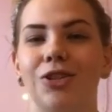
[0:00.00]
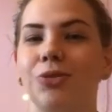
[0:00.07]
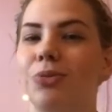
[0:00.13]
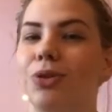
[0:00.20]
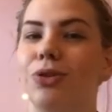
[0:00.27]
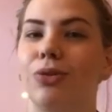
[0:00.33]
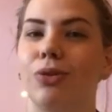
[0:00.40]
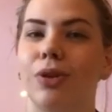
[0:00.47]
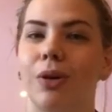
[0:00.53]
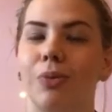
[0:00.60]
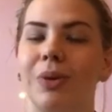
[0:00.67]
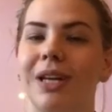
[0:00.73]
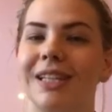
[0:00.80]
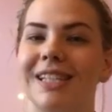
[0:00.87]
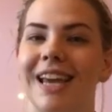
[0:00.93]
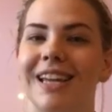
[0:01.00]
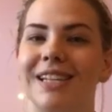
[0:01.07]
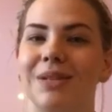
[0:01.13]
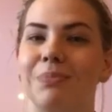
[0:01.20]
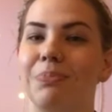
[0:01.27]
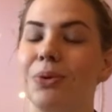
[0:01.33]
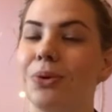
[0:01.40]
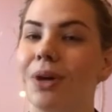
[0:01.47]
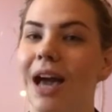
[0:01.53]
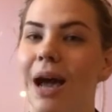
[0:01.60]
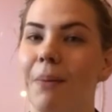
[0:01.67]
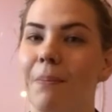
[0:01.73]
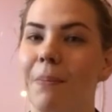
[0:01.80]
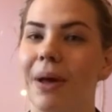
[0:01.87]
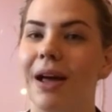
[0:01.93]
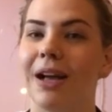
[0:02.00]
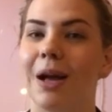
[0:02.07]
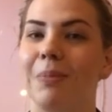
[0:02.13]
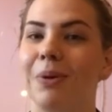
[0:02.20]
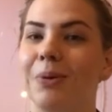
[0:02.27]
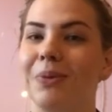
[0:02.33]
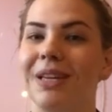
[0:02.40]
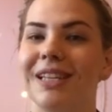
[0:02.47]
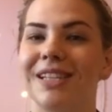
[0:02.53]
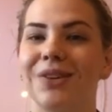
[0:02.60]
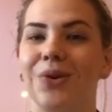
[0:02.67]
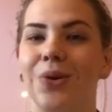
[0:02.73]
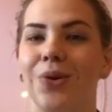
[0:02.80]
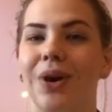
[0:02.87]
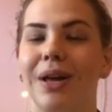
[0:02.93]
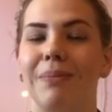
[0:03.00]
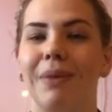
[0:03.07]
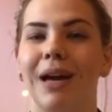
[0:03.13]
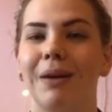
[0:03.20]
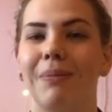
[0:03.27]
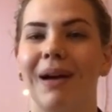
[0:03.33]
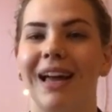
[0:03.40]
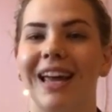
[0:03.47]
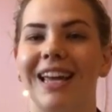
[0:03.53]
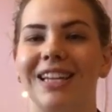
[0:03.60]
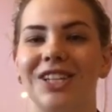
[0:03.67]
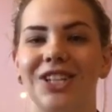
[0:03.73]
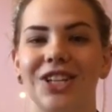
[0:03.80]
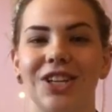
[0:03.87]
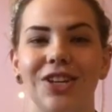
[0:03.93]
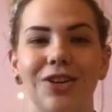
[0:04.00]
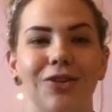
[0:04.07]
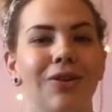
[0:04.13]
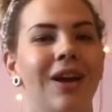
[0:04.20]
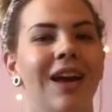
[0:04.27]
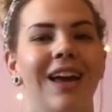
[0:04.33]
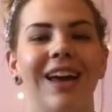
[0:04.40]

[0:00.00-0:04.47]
you will know that we attended boot camp a couple of weeks ago in Magpie HQ.